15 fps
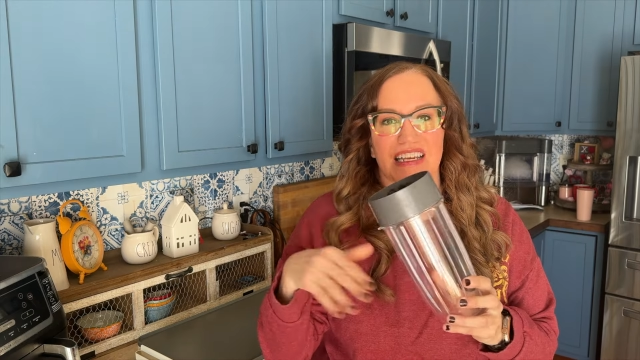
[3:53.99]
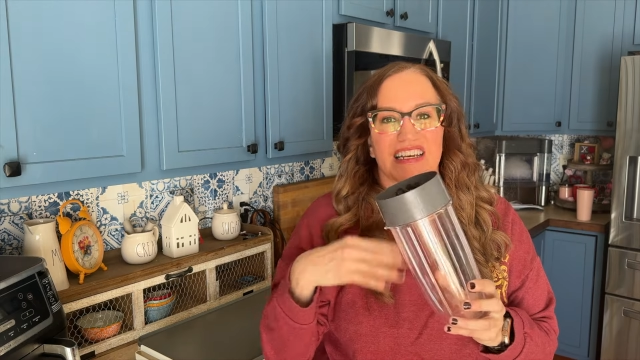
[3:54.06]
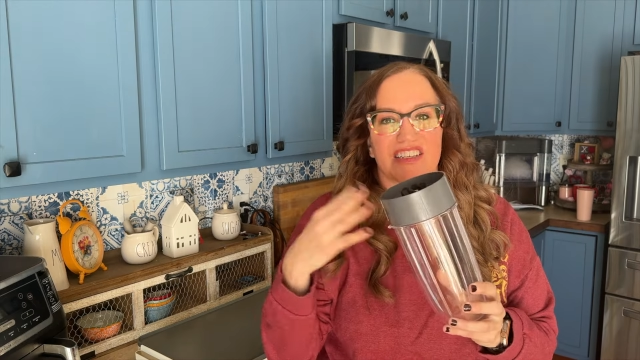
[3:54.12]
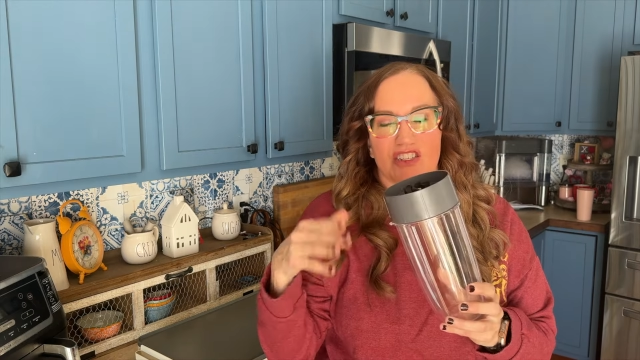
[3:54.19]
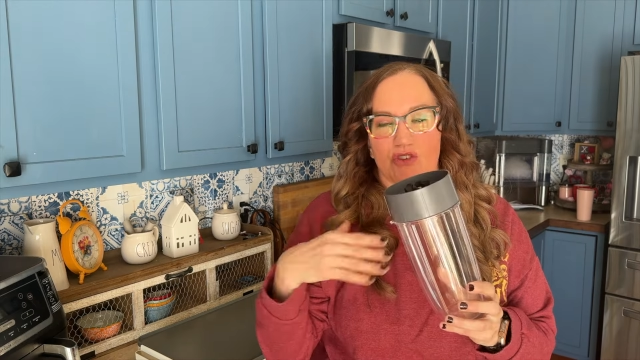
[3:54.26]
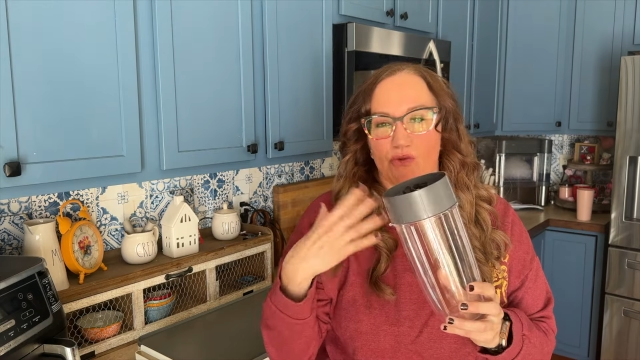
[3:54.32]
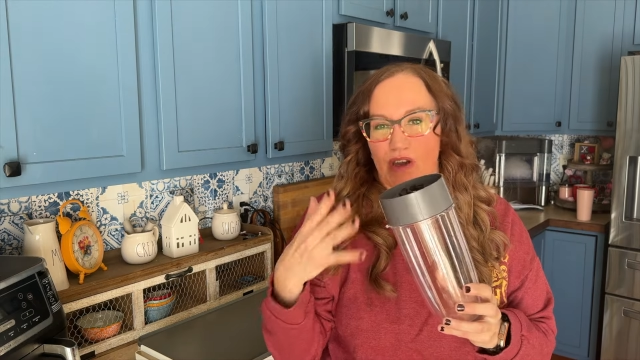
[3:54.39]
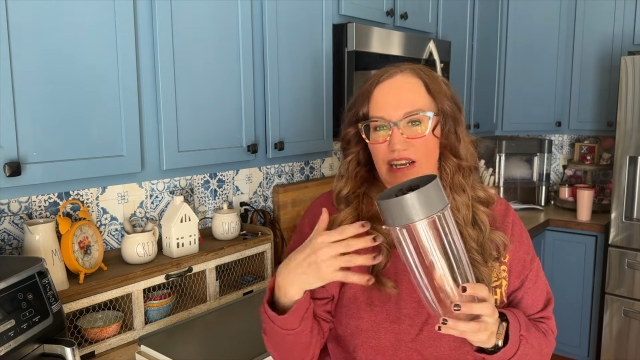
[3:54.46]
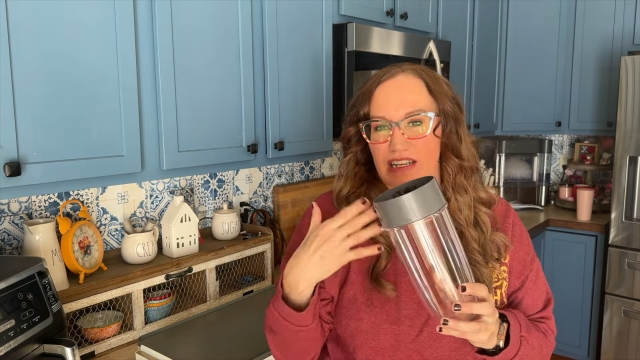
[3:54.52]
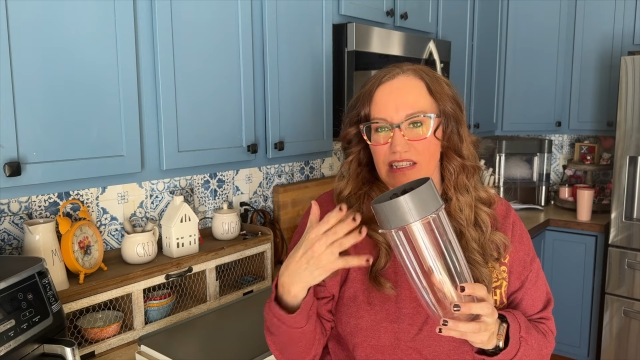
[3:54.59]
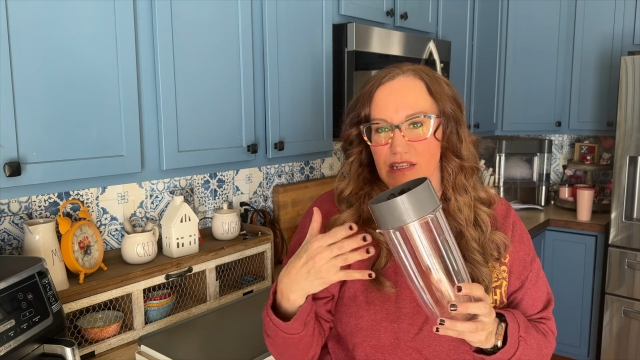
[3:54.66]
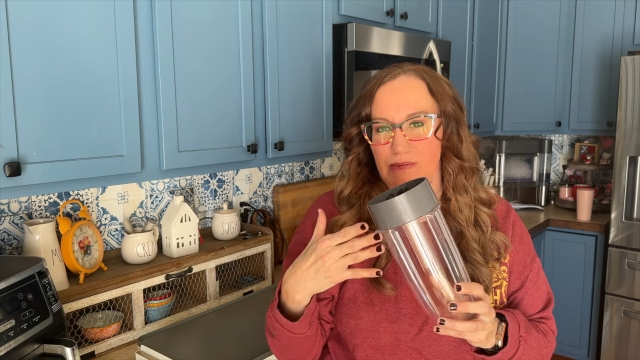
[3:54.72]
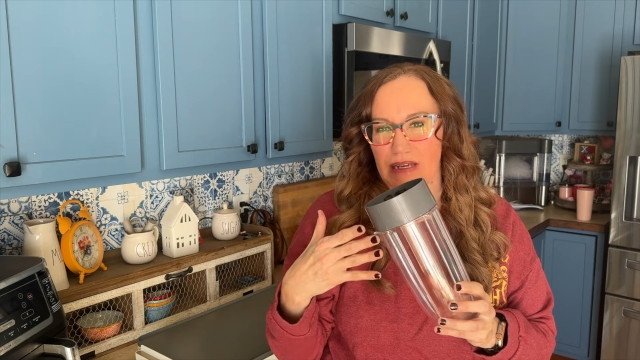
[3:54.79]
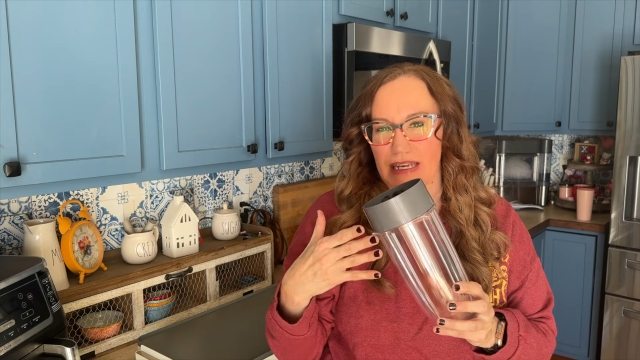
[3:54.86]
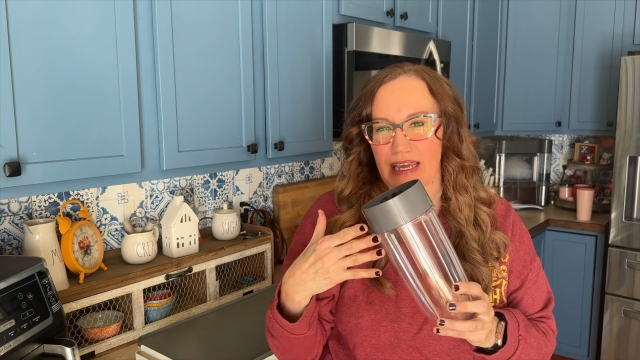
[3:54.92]
because you want it
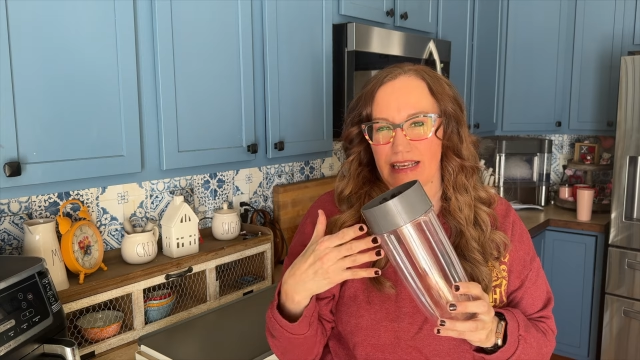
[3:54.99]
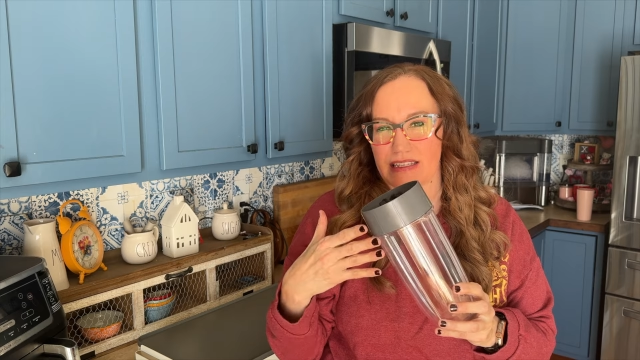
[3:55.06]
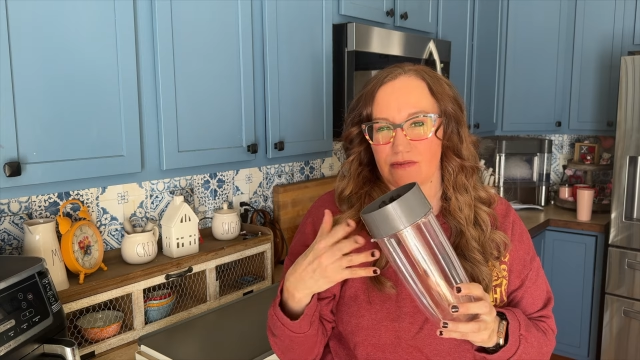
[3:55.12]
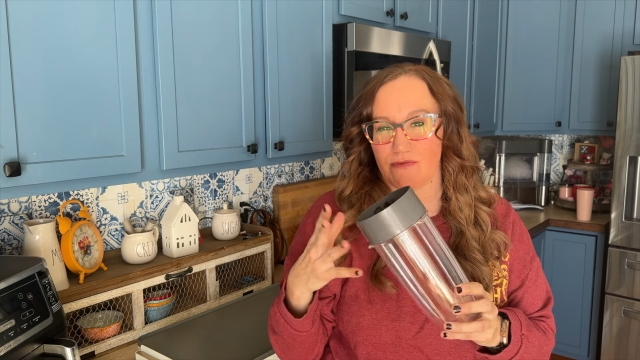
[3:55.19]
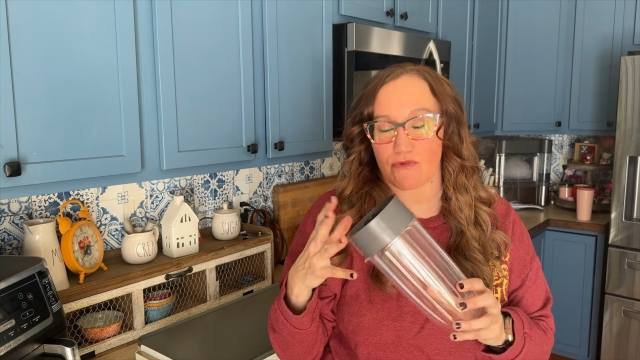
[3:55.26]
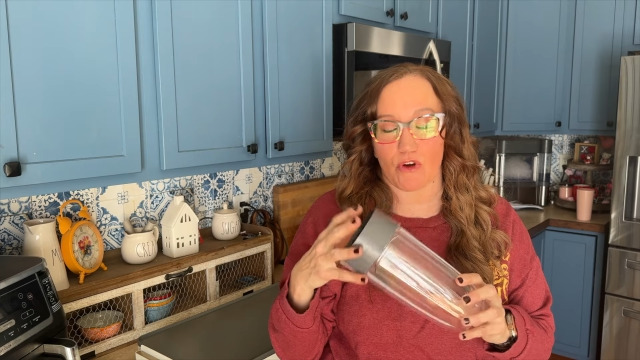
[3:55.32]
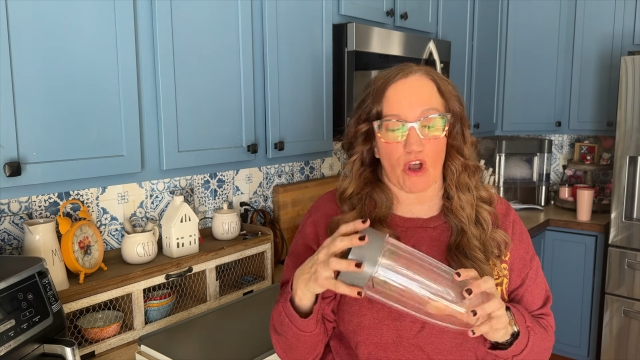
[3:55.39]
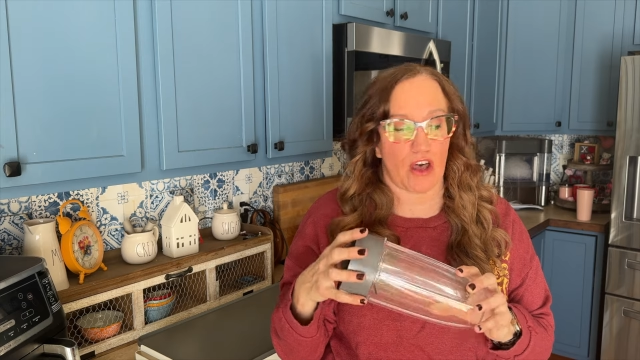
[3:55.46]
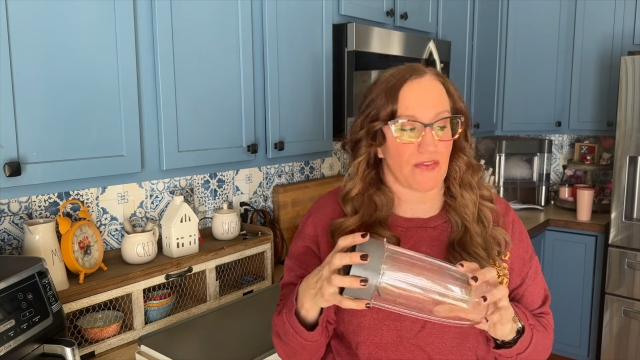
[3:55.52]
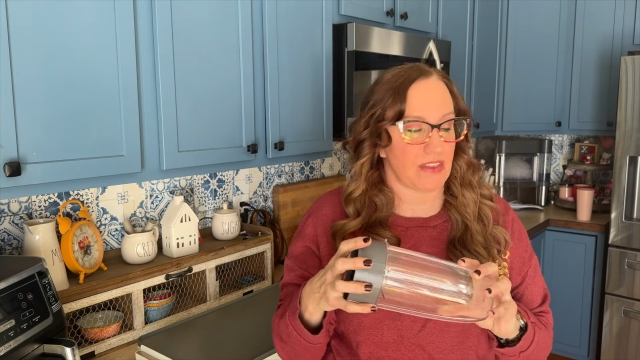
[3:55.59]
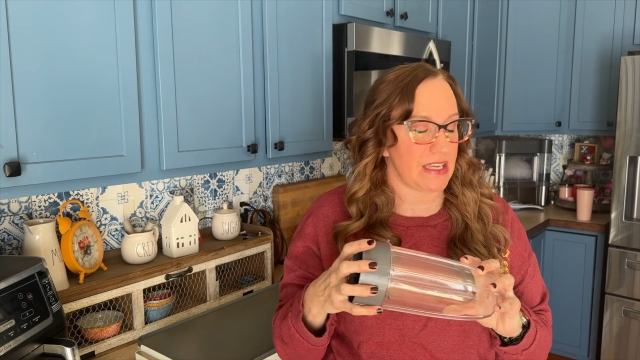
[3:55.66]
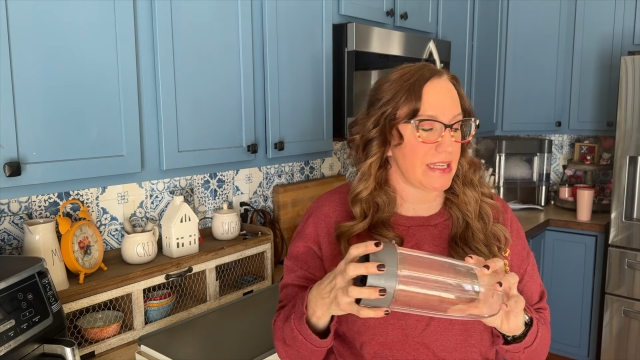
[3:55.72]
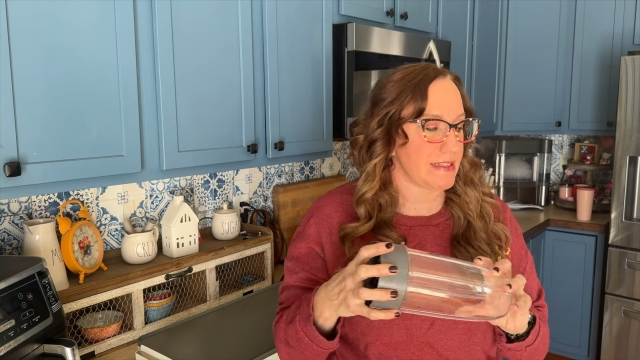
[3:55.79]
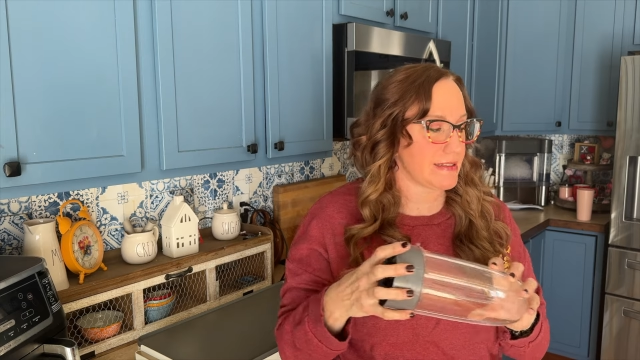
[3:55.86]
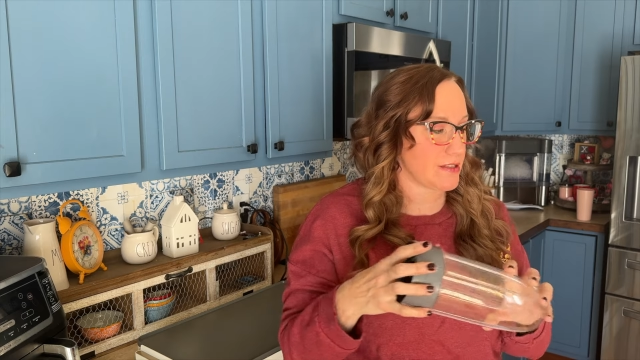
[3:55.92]
to be nice and frothy.